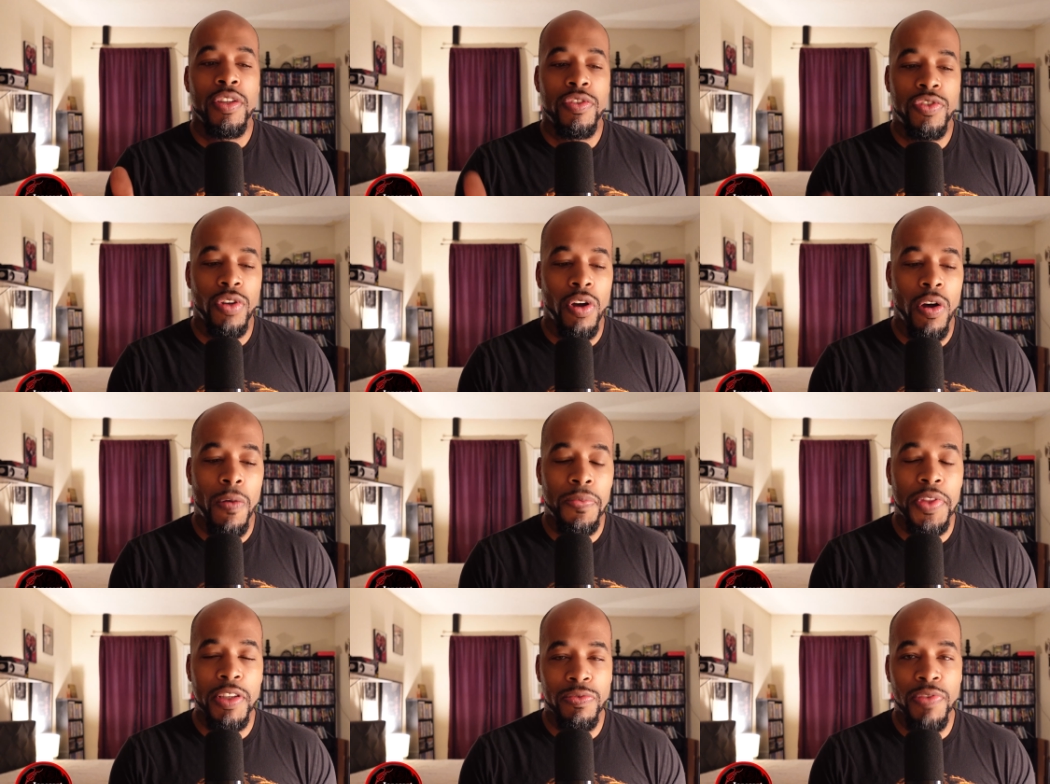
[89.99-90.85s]
So
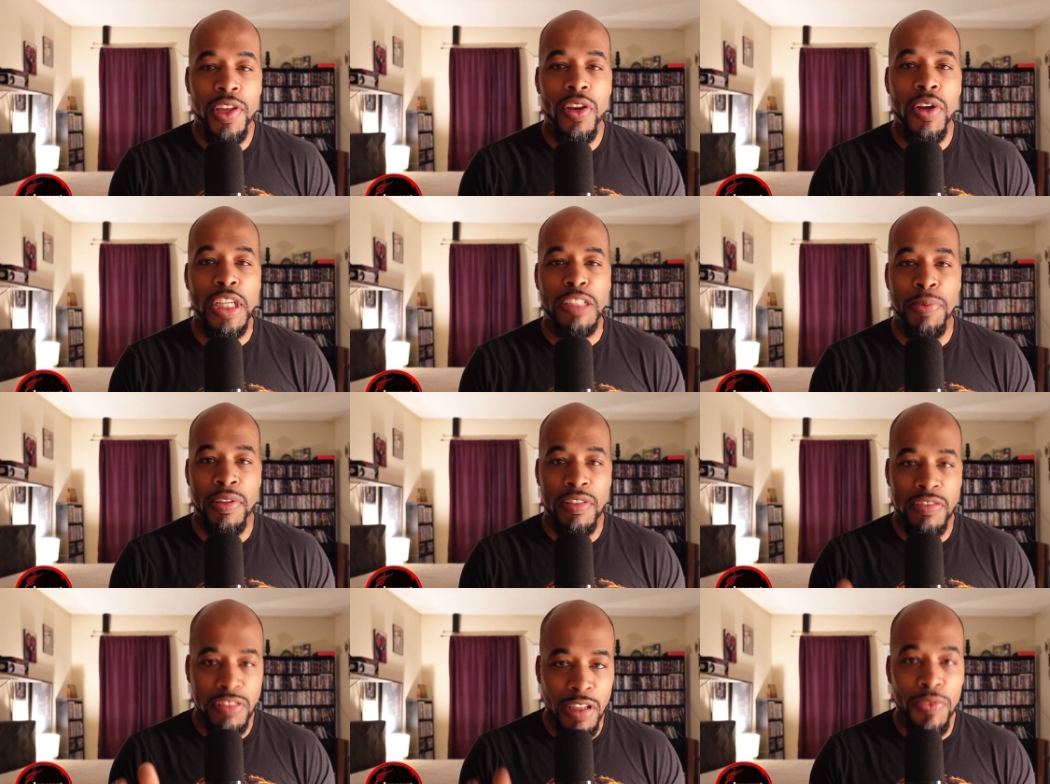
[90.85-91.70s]
this video is
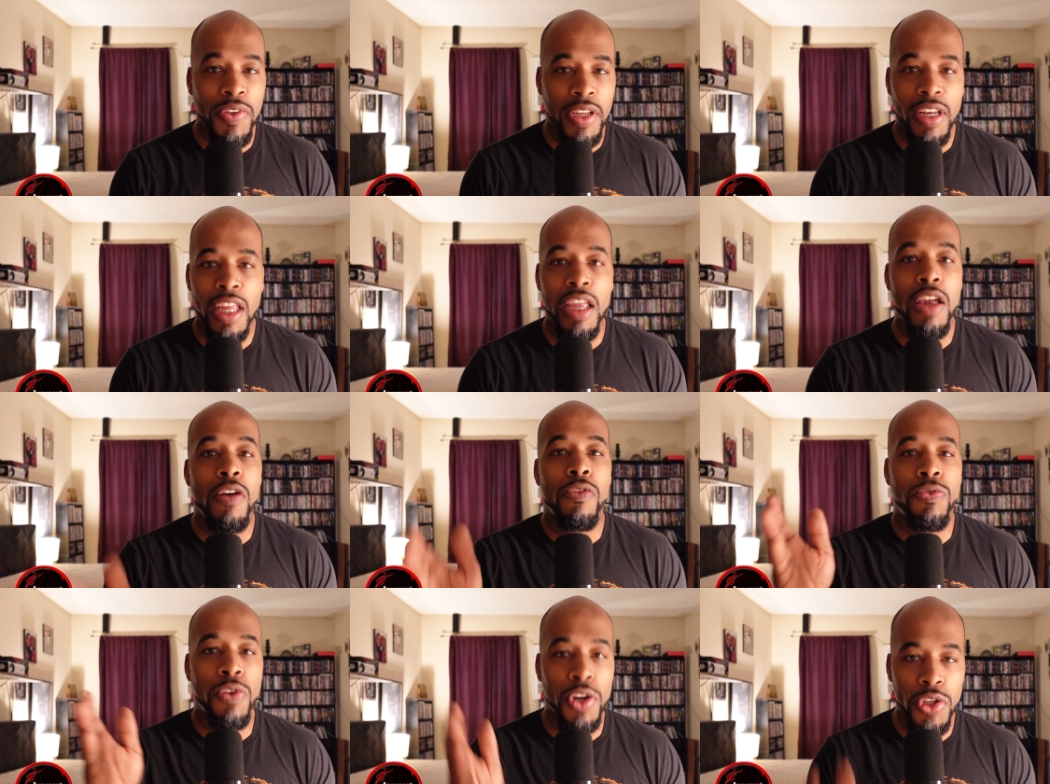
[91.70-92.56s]
specifically
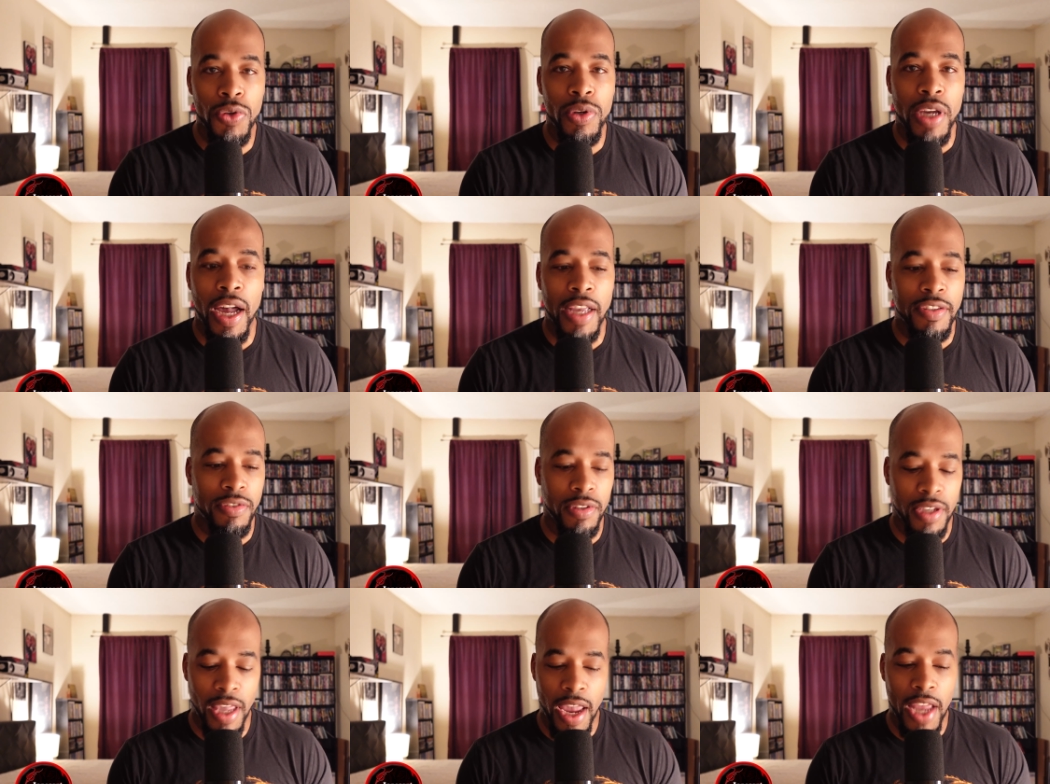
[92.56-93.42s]
for you guys,
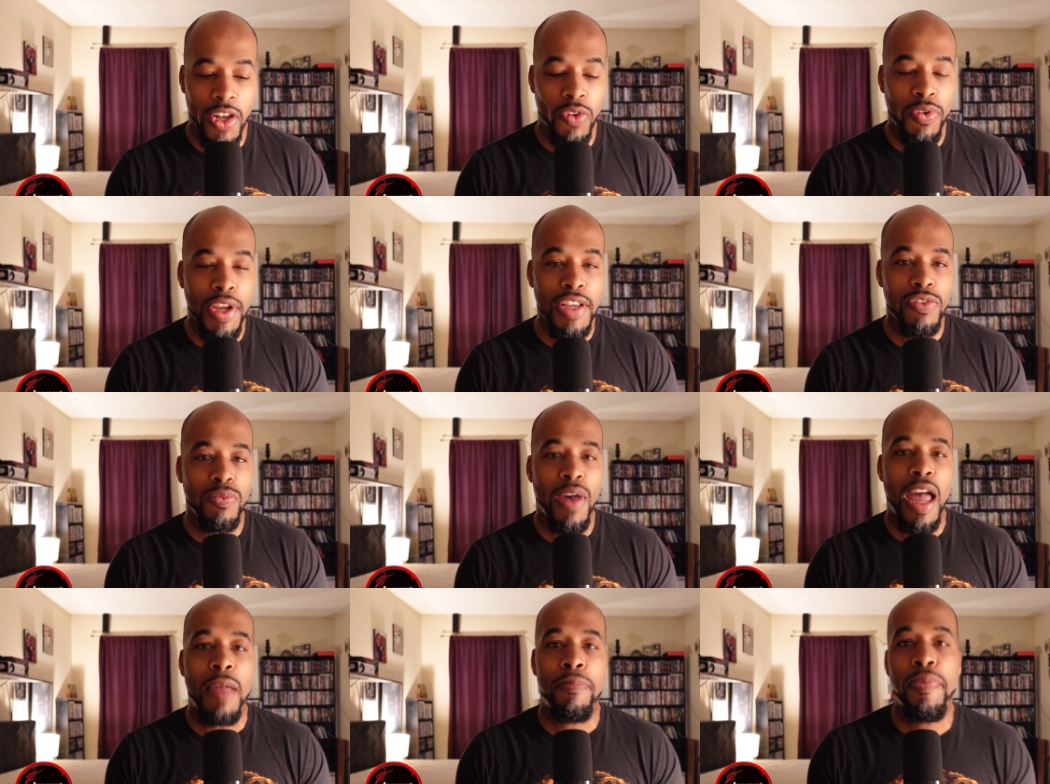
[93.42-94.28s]
okay? And the reason
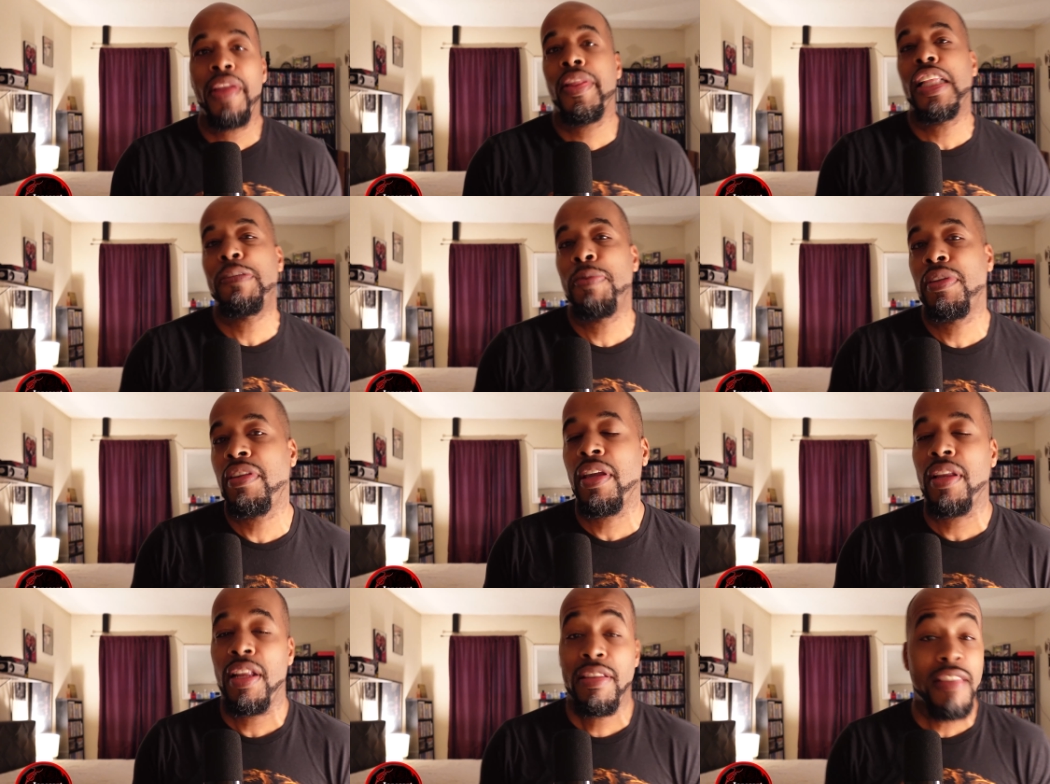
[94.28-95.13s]
why I picked this
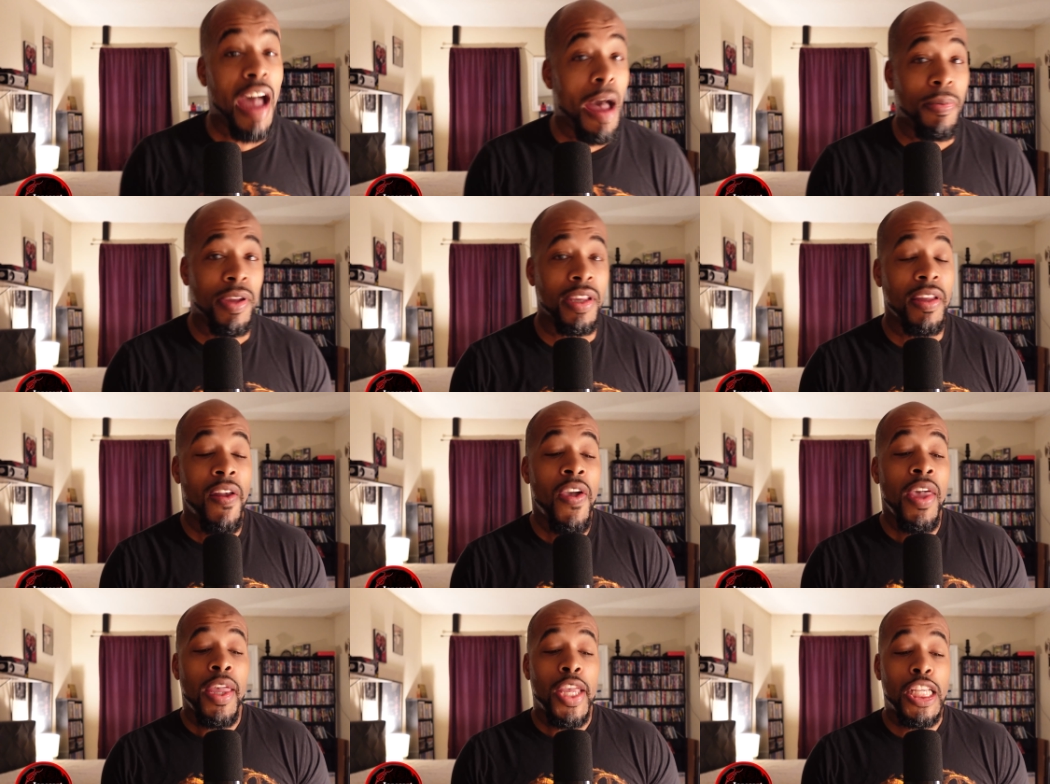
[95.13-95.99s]
particular topic
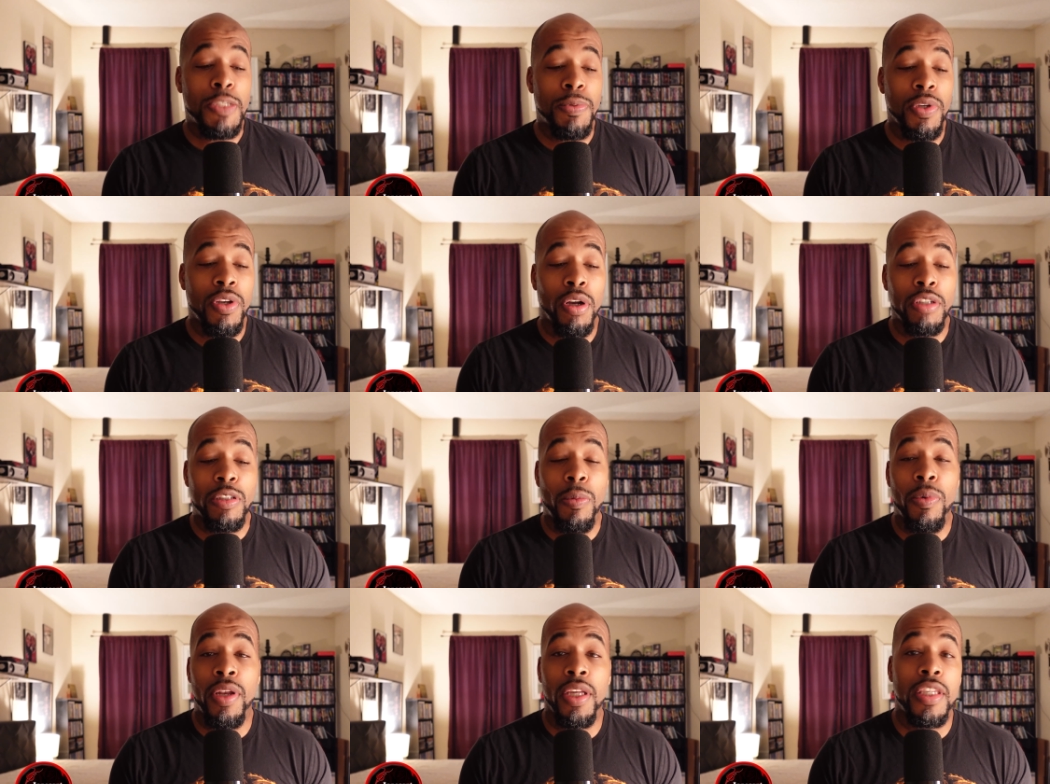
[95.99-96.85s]
is because I
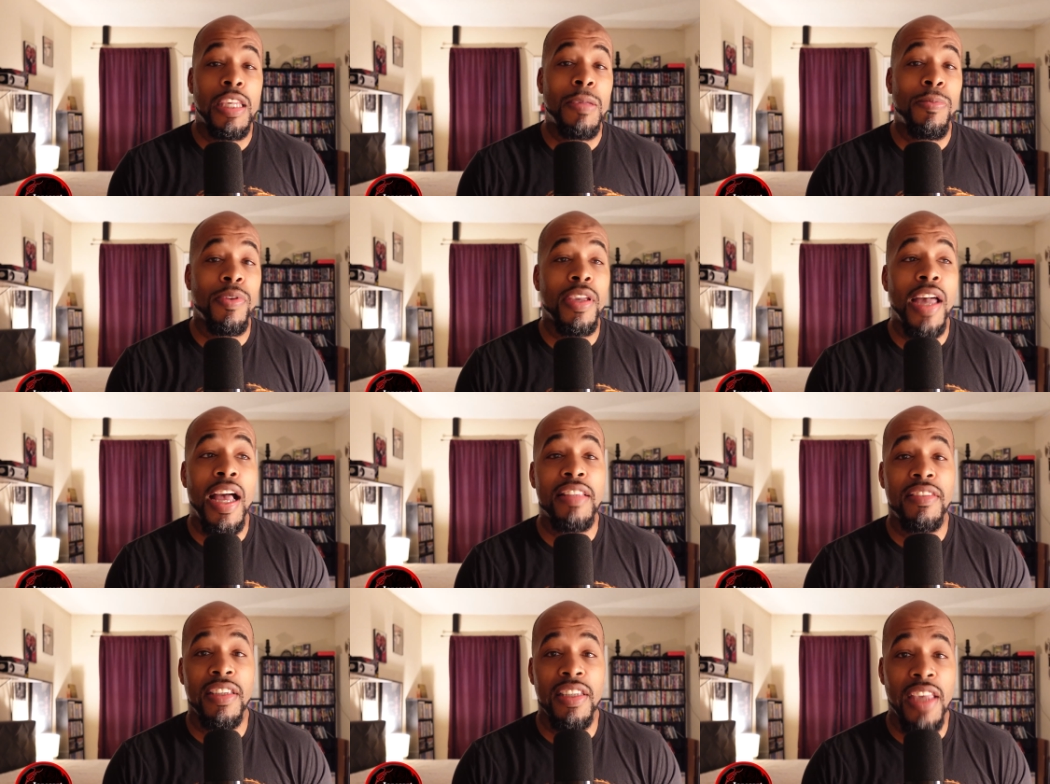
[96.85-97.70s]
want to keep you
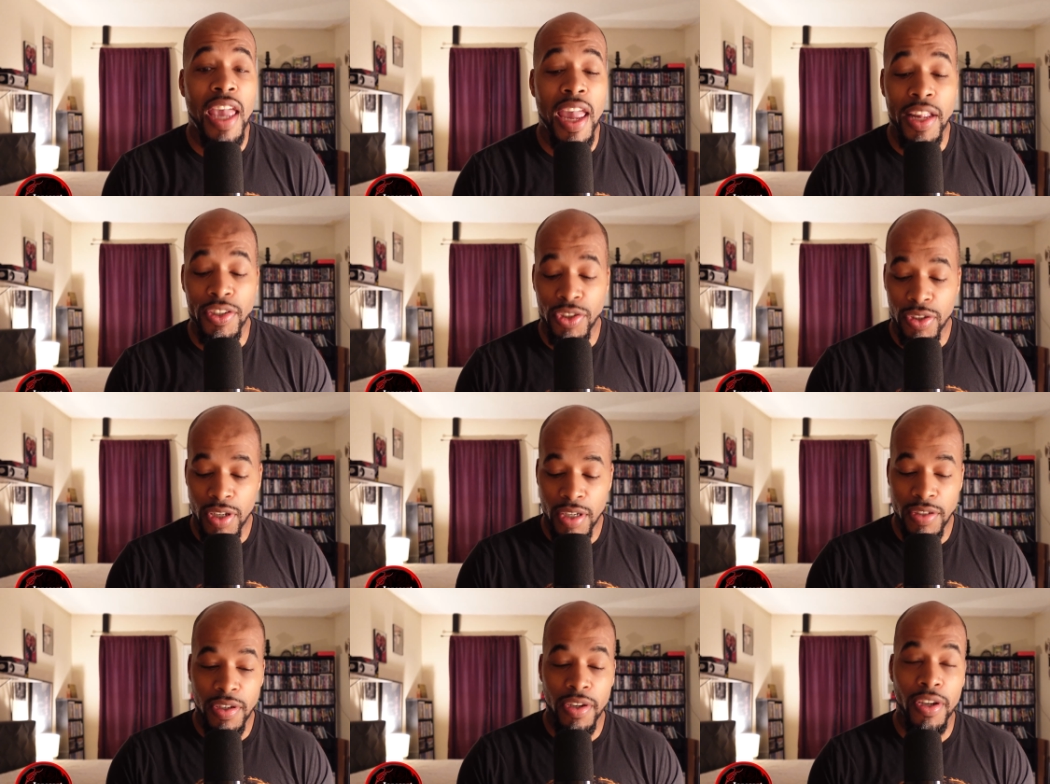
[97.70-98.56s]
guys engaged
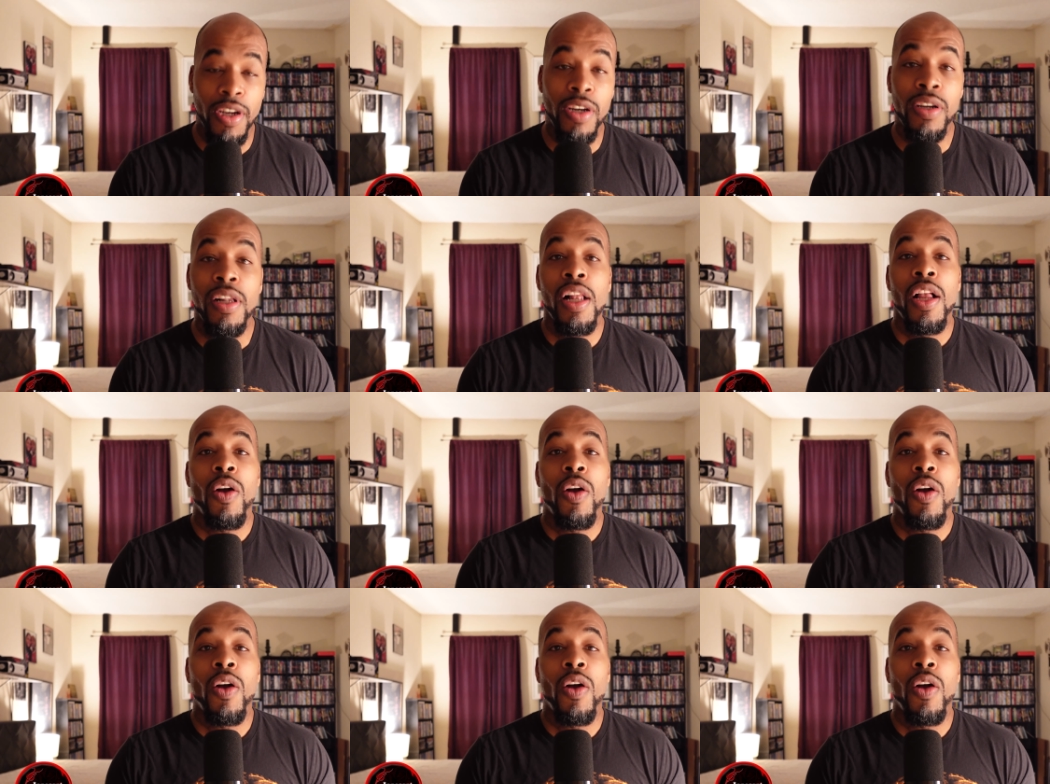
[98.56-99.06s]
until